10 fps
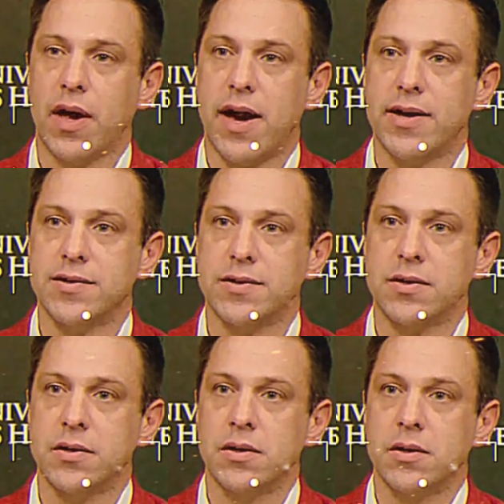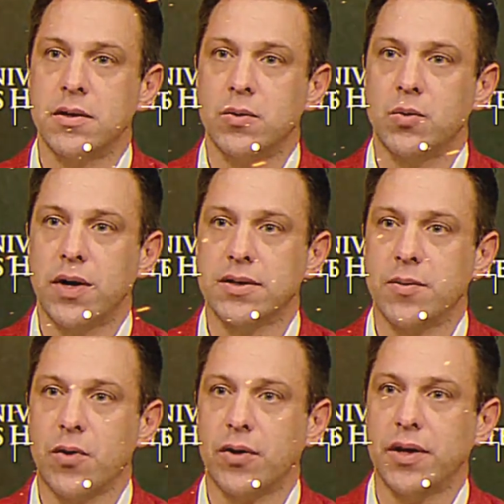Norman-Lott can play
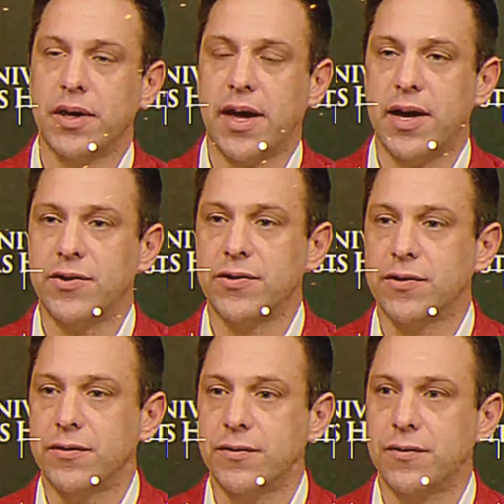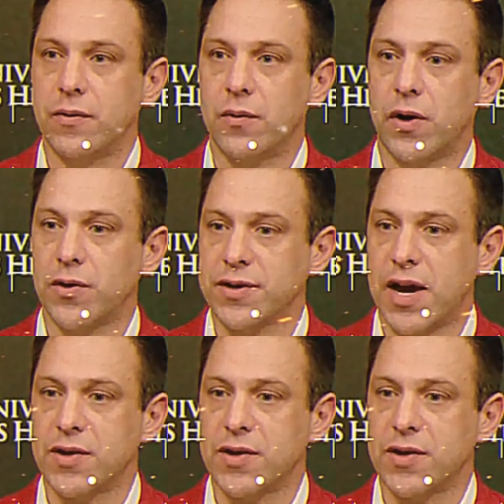multiple spots along the D-line.